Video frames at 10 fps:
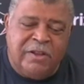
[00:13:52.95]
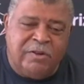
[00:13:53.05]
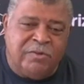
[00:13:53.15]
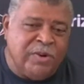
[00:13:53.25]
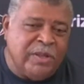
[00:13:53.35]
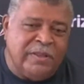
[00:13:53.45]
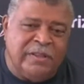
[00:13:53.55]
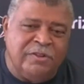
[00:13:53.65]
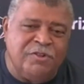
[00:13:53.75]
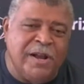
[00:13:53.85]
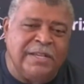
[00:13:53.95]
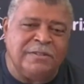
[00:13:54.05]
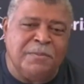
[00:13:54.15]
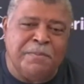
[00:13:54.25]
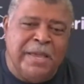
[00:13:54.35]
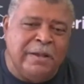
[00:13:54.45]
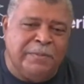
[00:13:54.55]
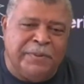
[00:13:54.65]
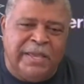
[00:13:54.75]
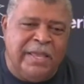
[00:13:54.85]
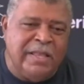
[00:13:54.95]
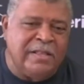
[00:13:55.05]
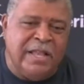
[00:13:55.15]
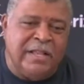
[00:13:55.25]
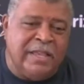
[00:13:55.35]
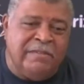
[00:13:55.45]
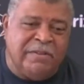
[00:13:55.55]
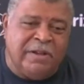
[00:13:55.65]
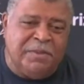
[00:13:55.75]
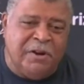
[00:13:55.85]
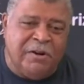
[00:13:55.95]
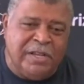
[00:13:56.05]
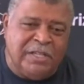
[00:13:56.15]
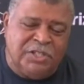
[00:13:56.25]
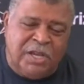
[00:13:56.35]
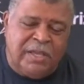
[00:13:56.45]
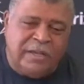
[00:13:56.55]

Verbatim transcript: And rather than trying to make a play and, and give up yardage,